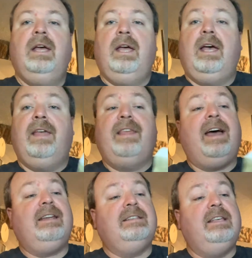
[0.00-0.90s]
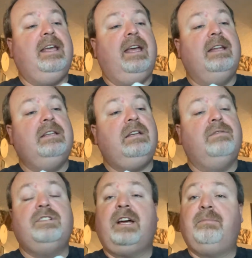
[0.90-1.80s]
And that is the end
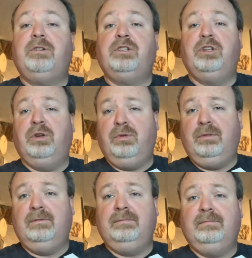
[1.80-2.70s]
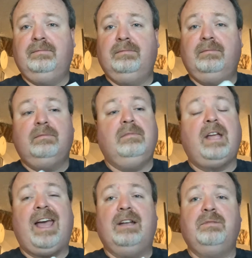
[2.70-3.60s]
of chapter 2.
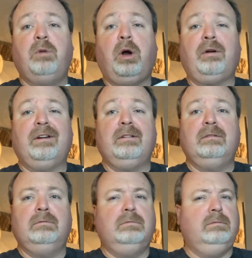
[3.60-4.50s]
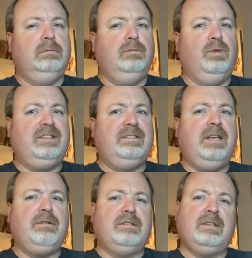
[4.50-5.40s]
Aunt Margaret. What
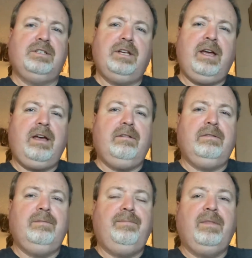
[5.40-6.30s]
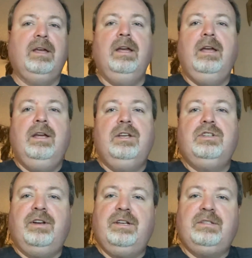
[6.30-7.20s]
secrets does she have?
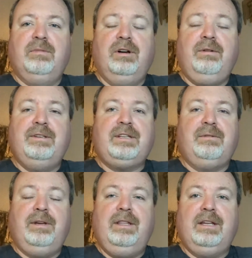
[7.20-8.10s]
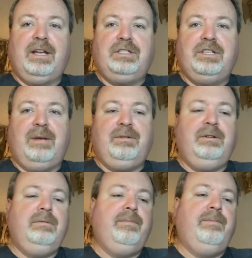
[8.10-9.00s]
Join in tomorrow as I read the next
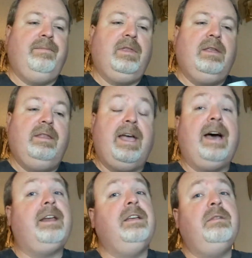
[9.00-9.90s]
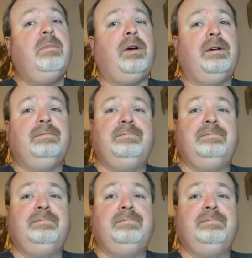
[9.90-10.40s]
chapter, The Attic in the Barn.